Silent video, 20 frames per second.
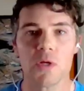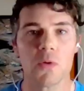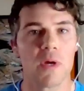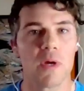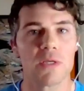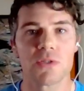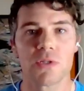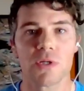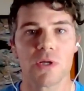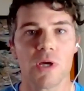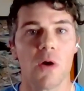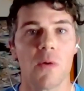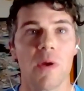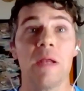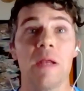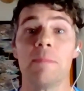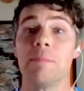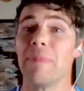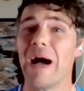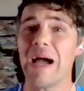ways to go
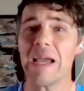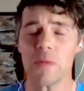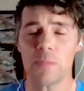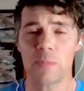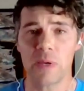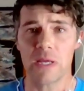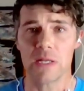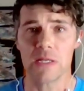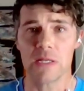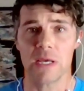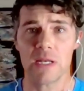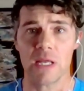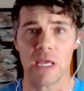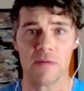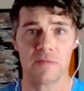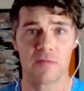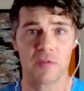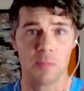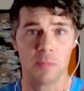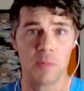in my opinion
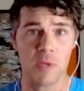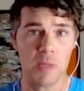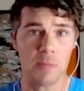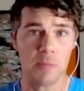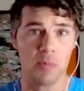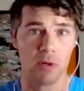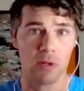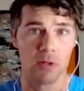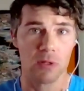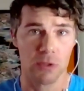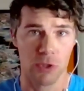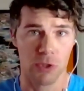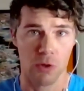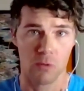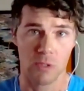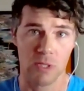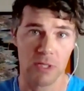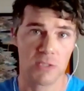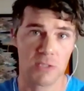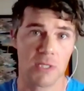if the people you know
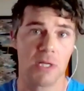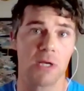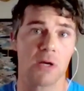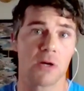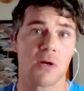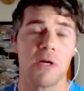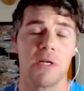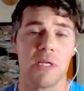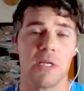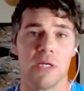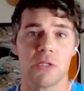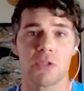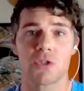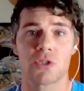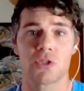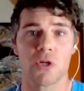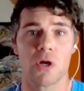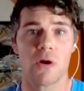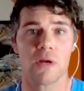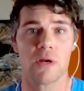listening are going to get
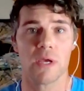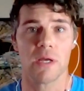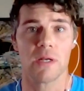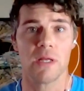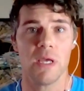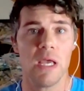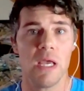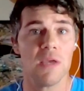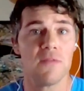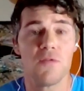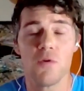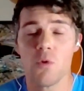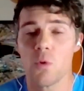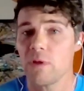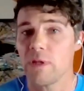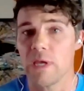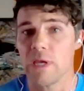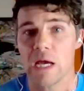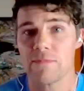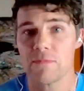started if you
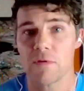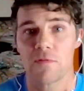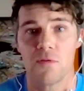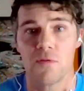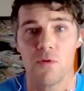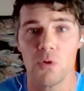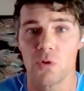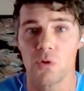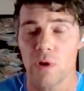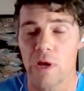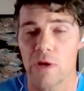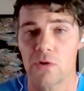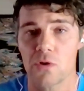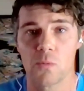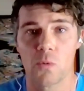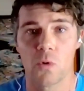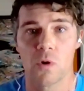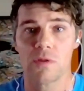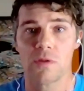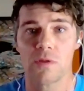only have a few grand or
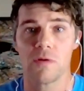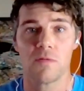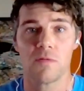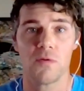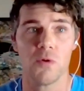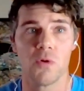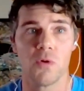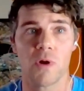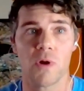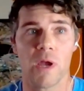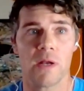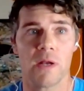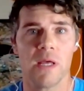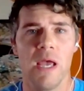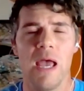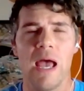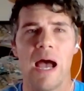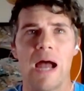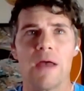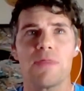more than a few grand
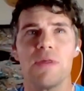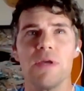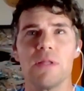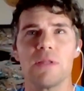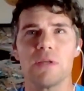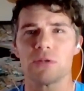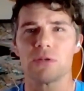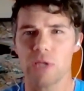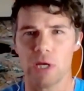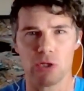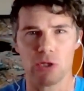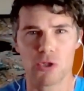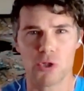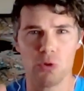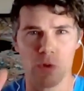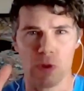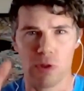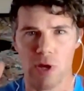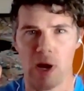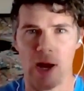i think there's like
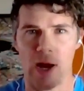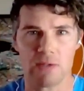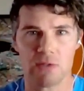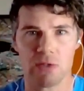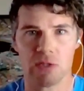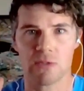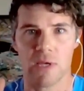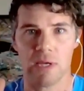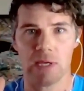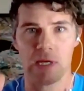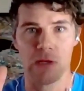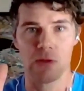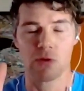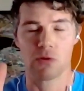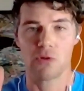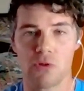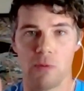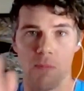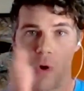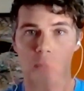two thoughts it's like either
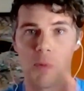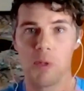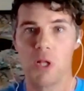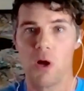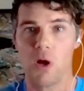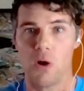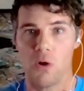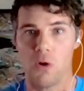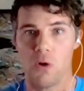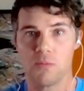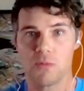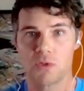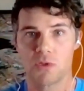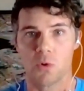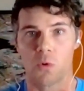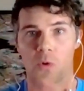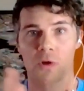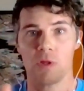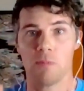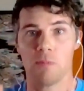mobile homes
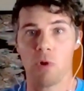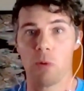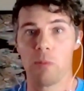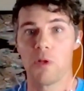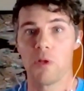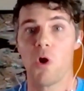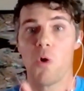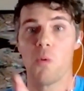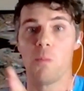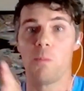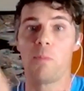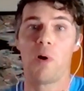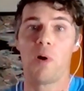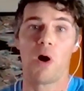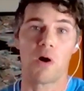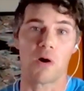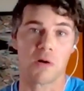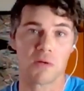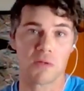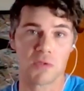or the mobile home
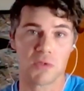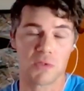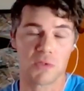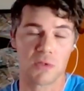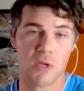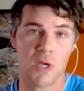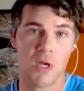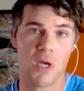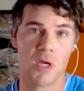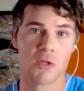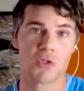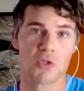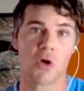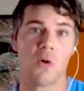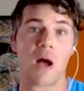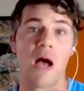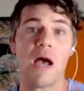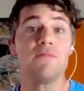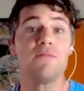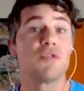parks so
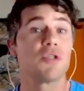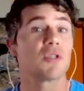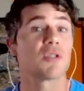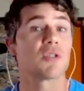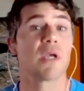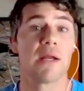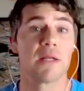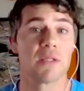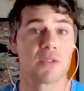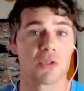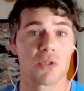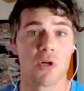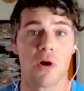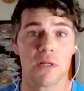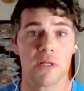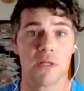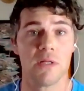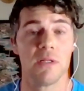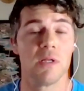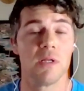mm-hmm. I've just got it
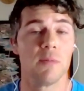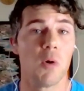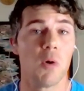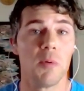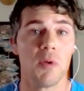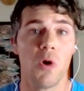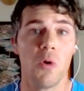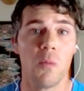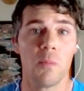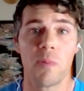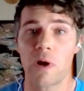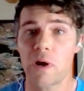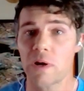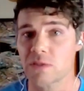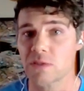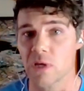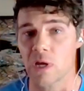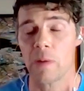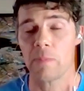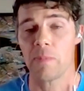started in the mobile home
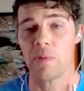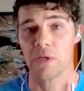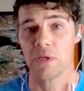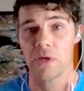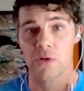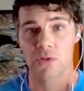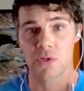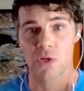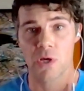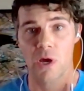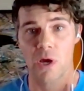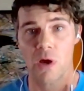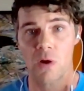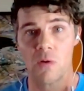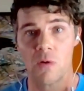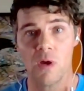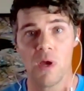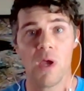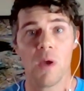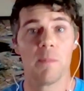parks a couple years
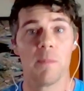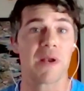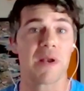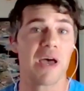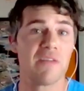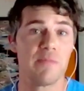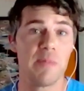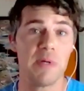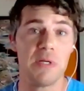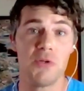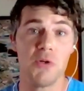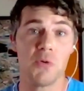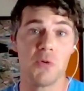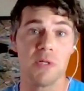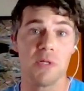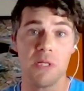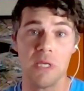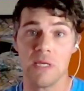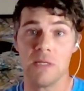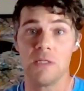ago, but I've been
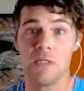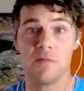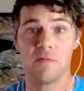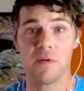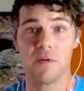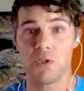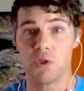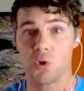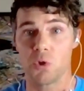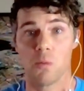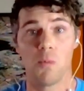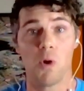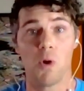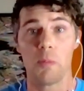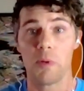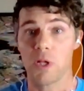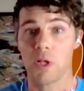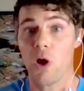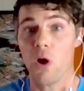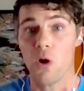doing the individual
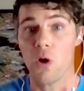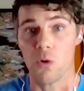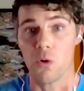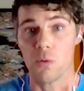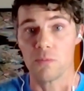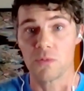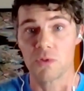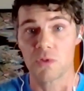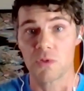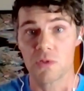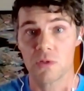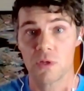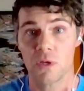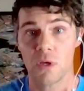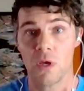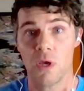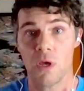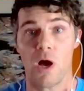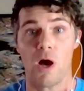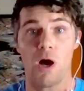mobile homes
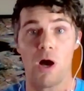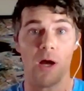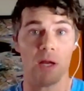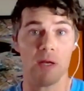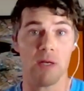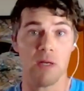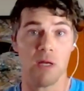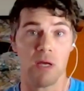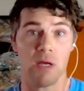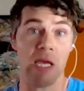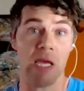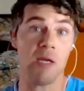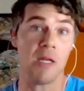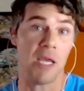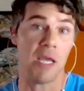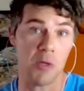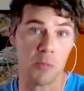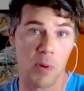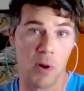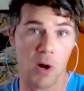on in
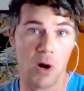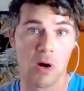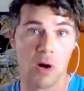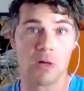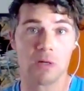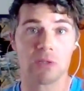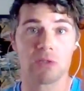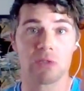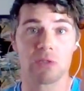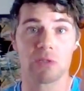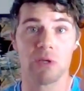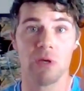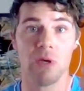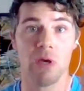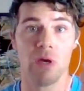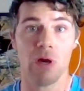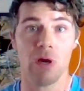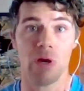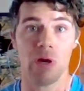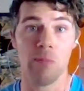in parks
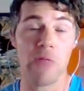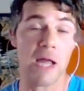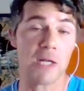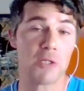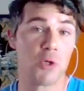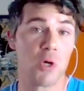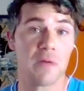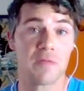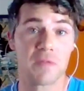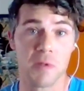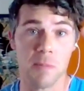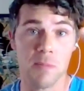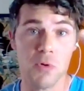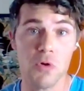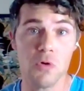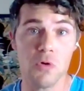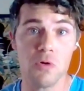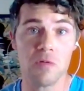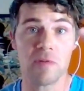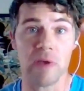that you have to
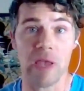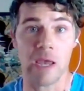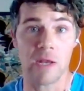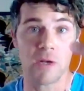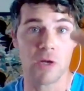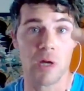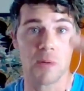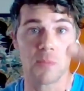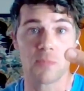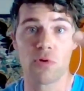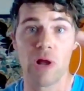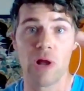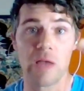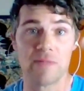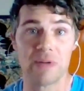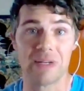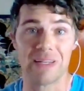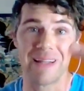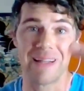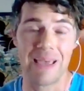move and on
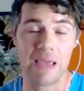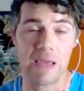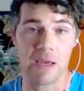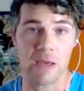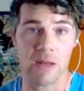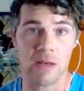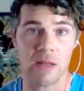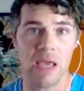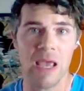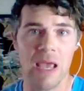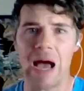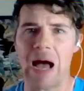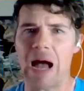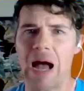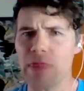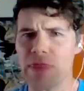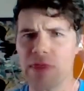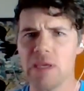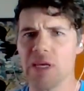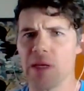private land. I
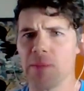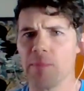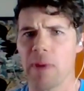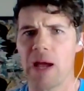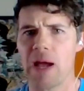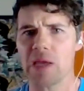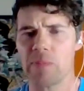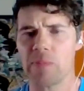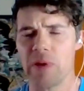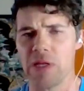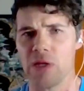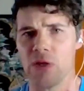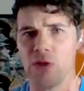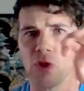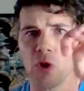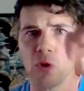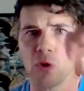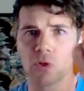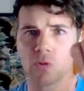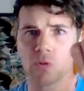think, in my opinion,
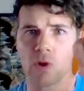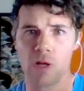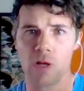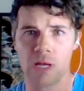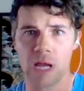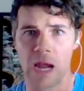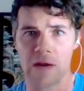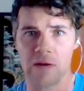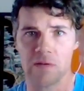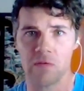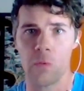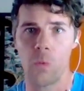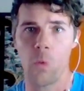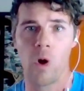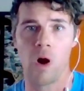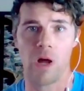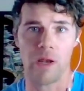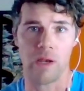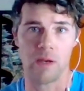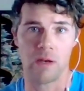those are all kind of
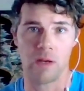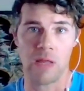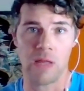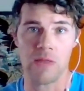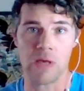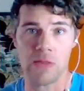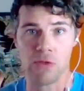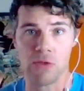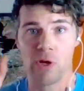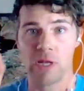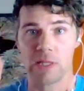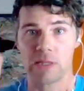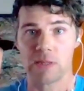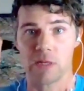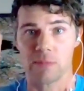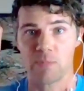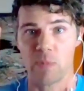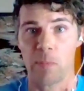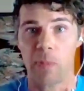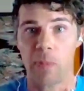one. And then you get
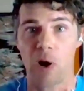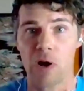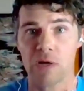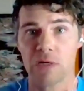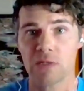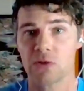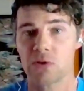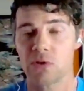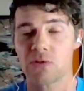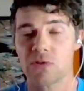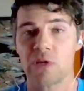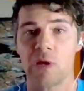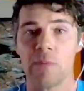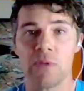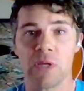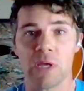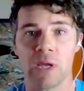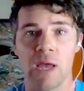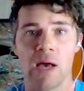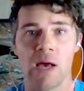the, the parks that are
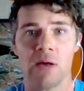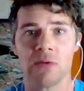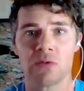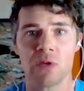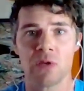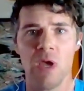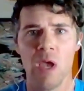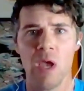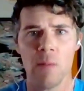something else.